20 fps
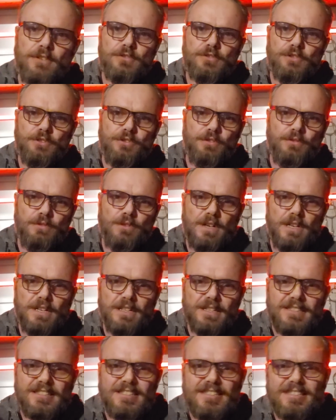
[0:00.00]
to
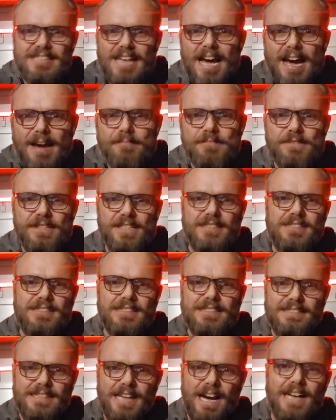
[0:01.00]
stop this
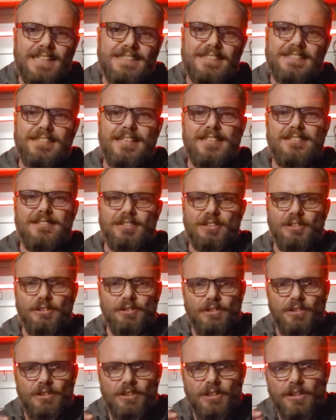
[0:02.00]

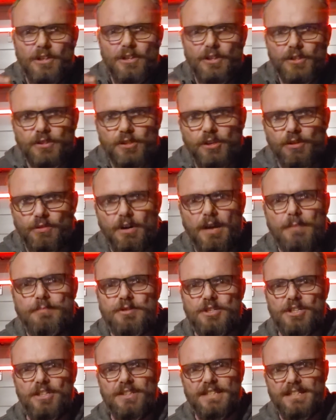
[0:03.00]
nonsensical
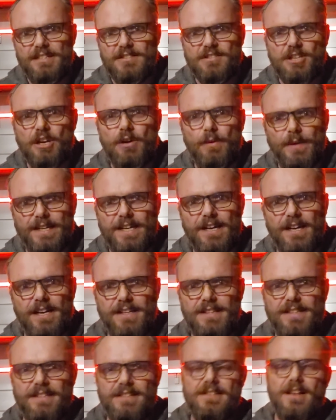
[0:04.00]
corruption that's going on
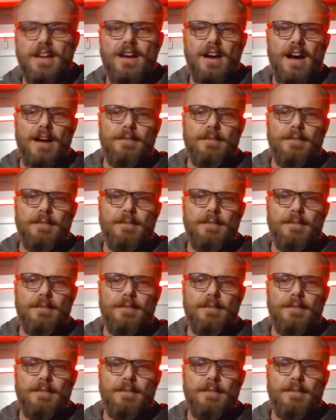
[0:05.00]
in this.